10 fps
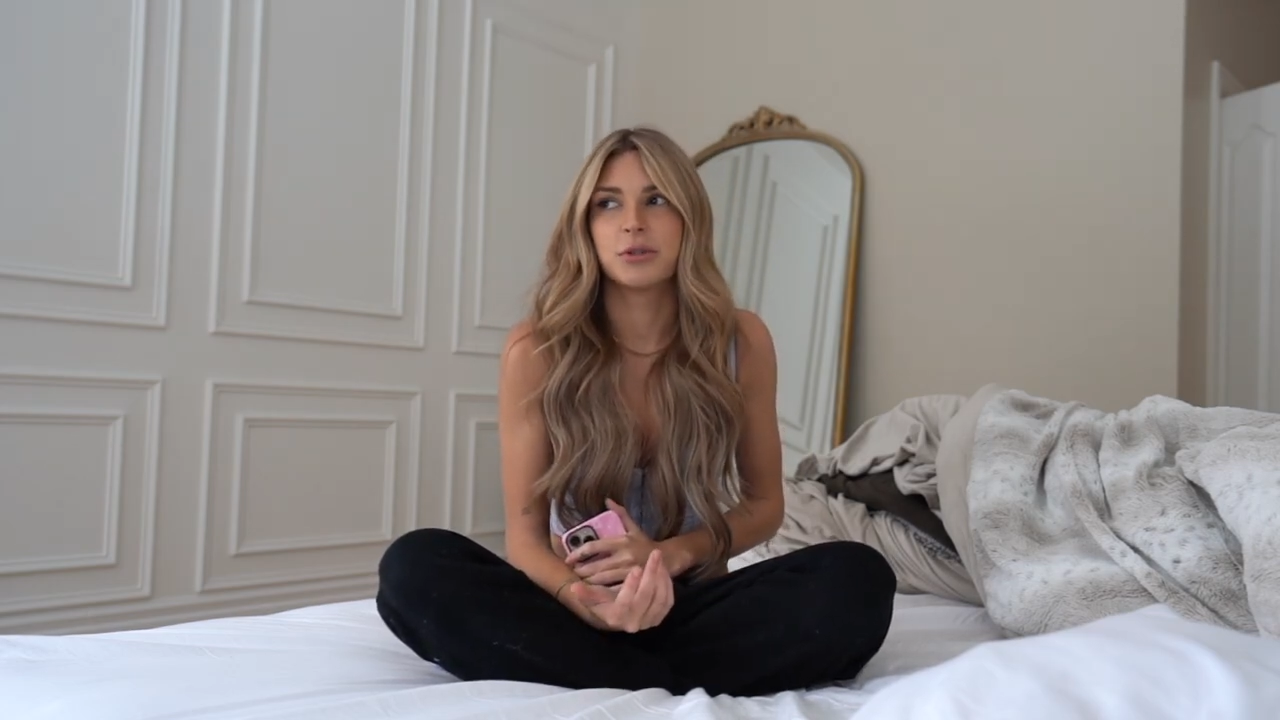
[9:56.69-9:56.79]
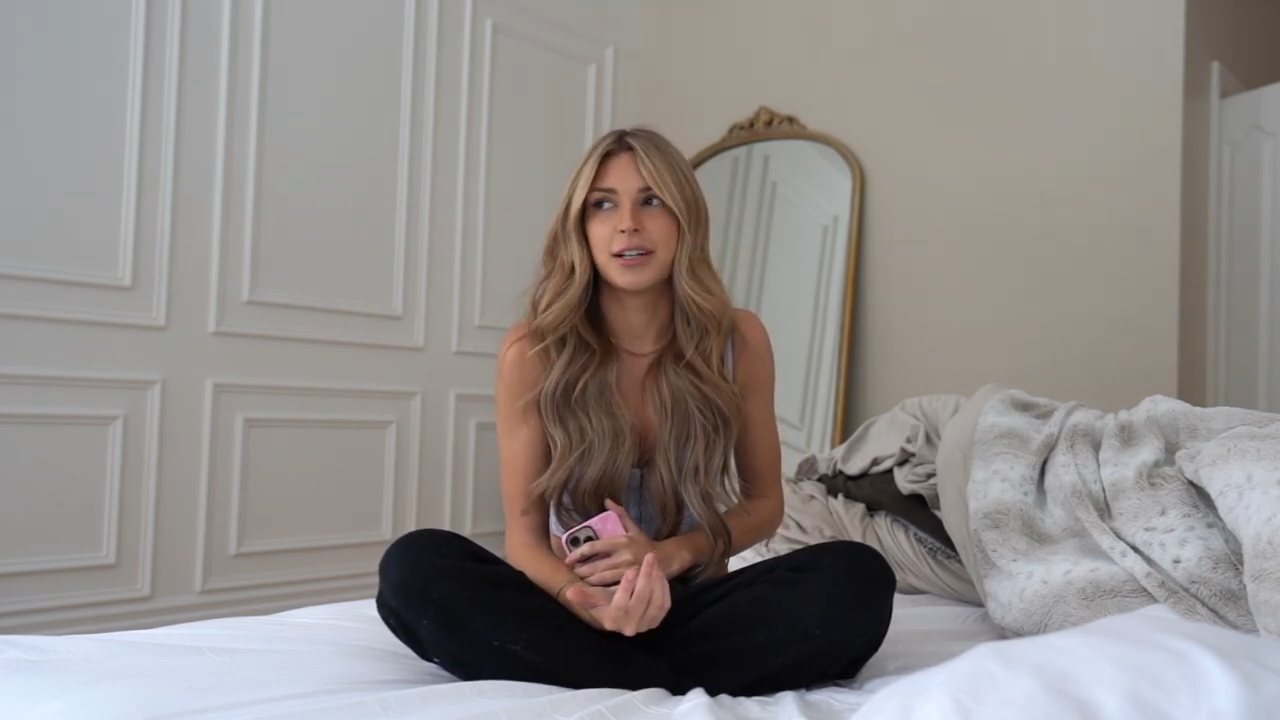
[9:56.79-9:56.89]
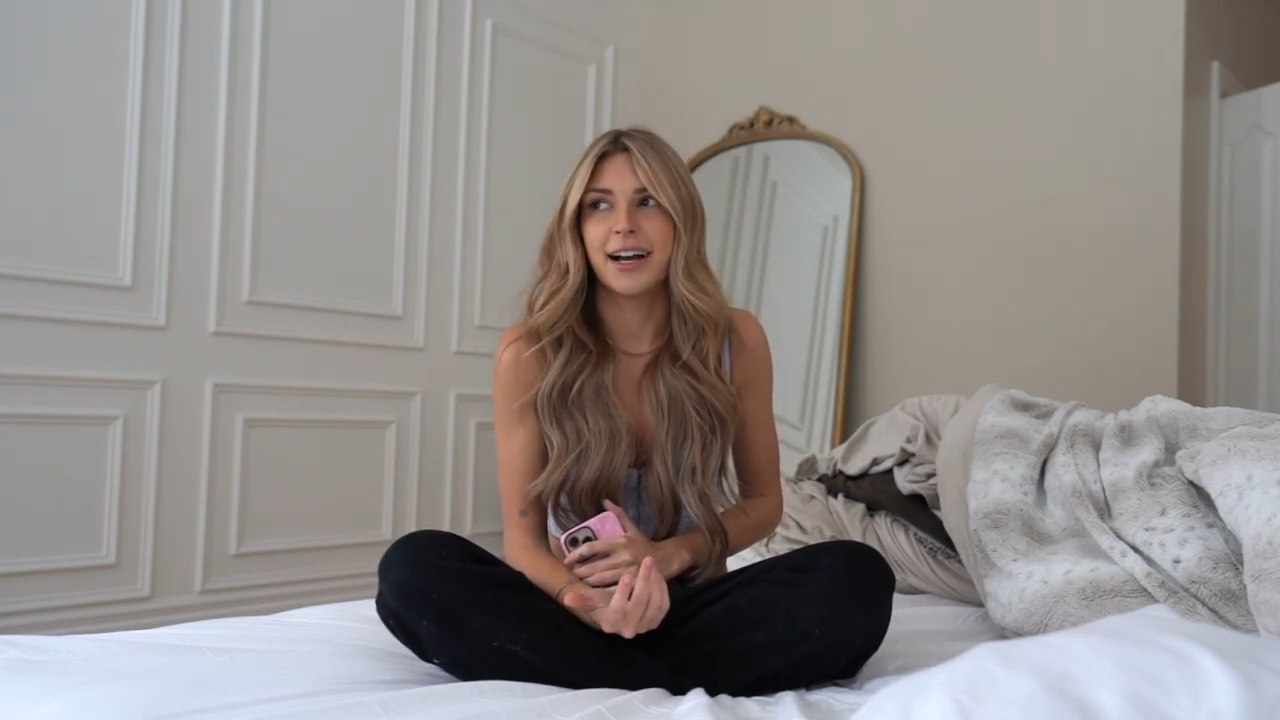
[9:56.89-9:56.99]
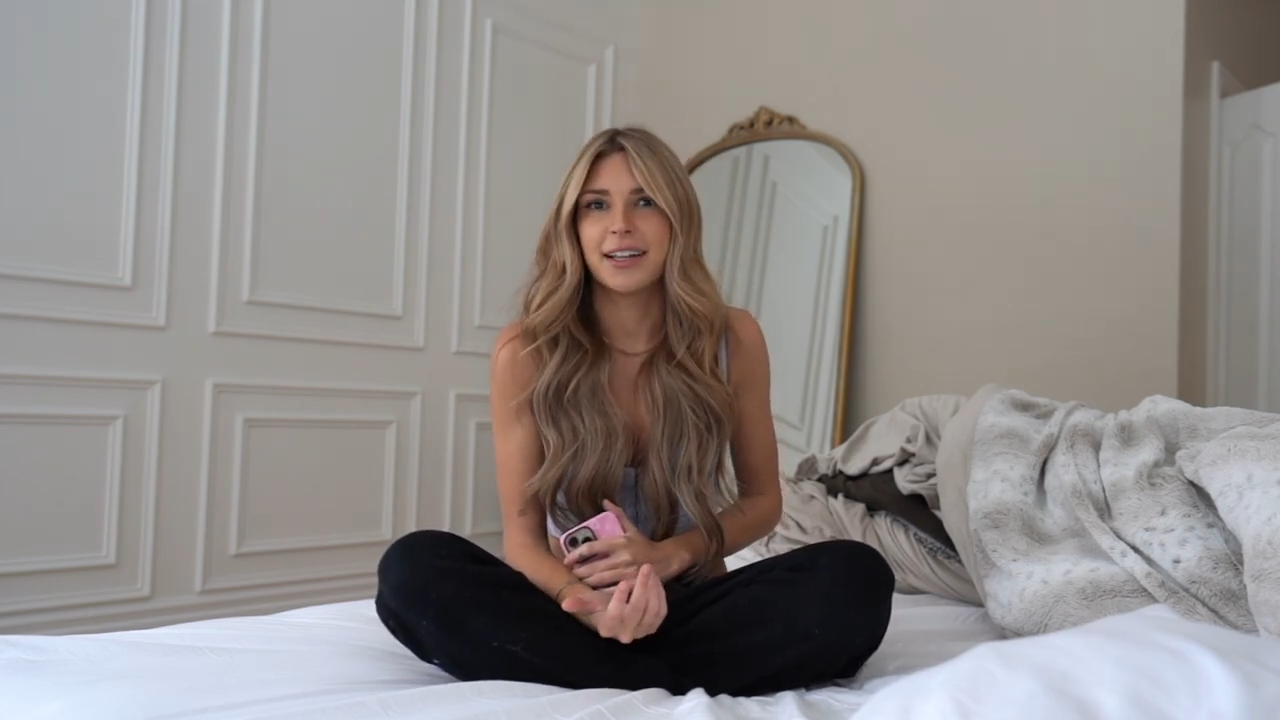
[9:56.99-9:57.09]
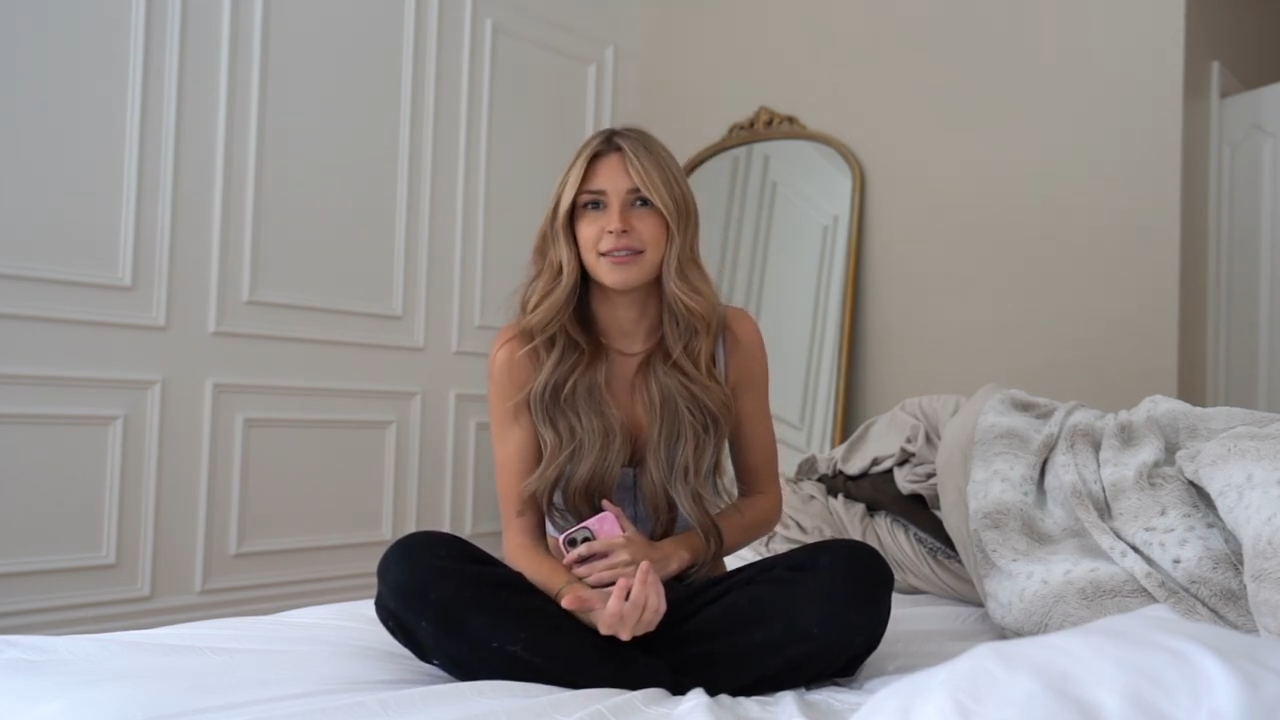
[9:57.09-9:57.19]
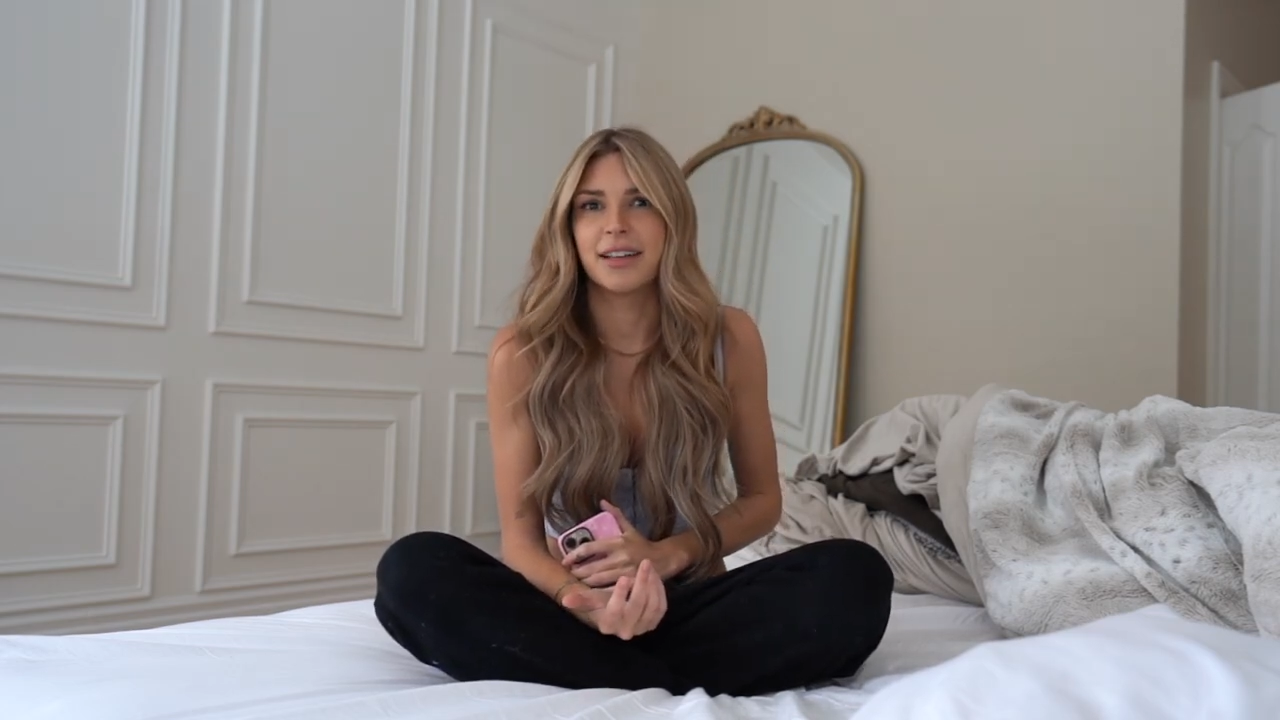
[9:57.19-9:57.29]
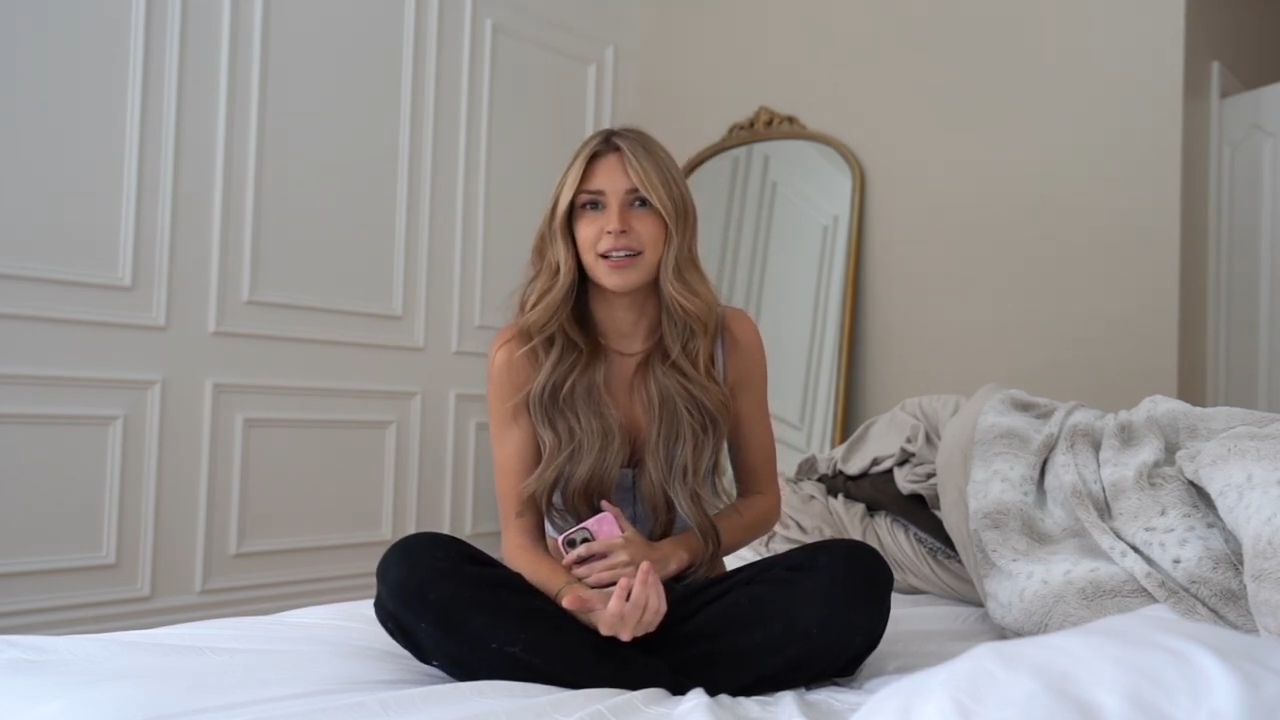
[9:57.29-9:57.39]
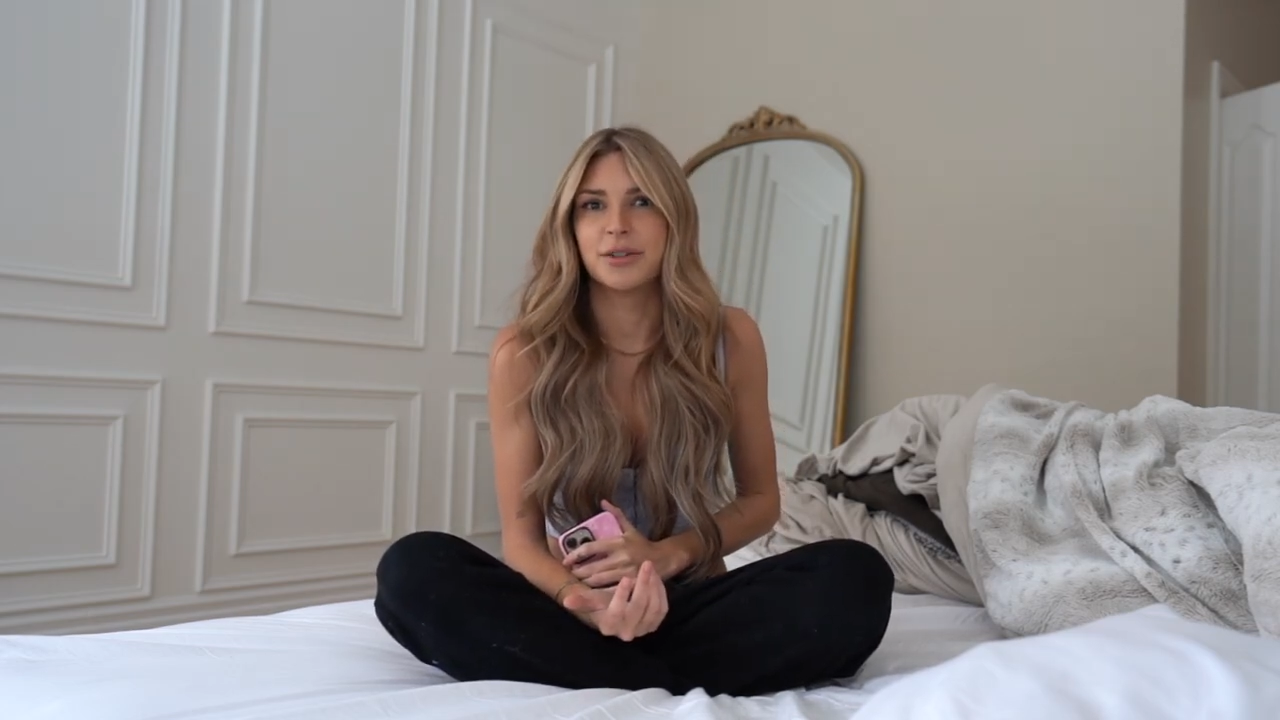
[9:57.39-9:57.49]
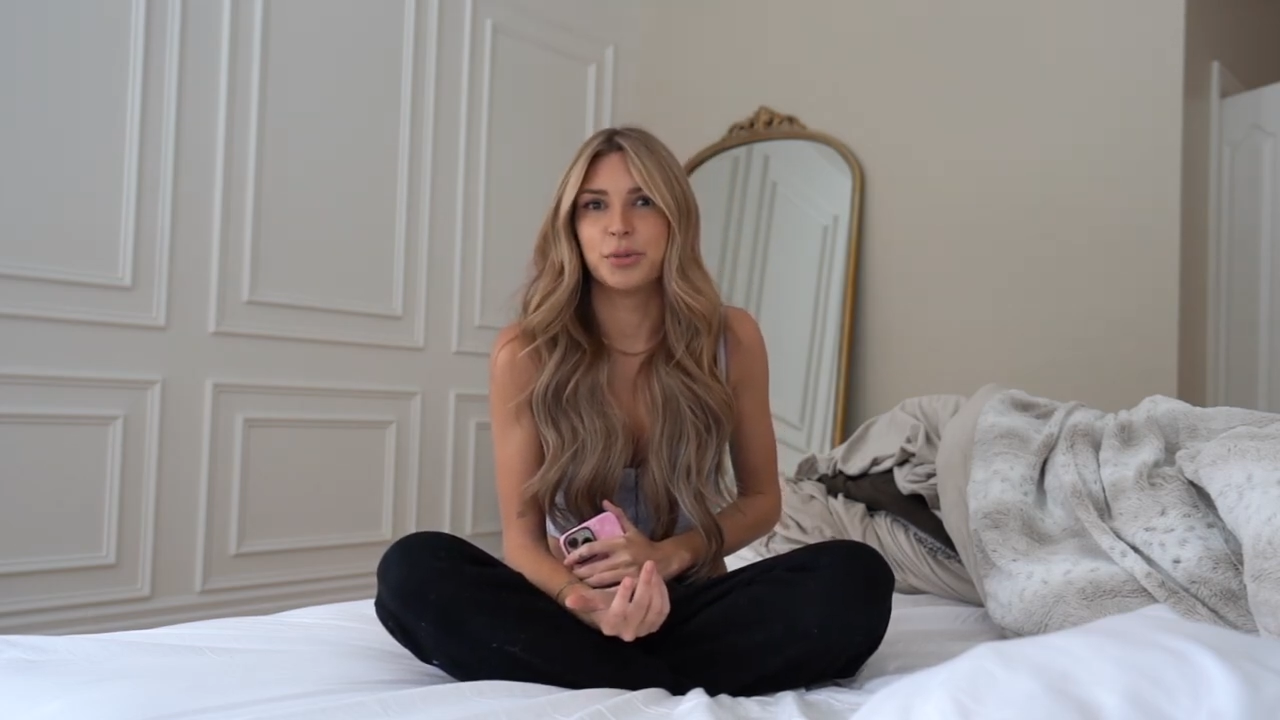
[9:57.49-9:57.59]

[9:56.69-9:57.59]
we're at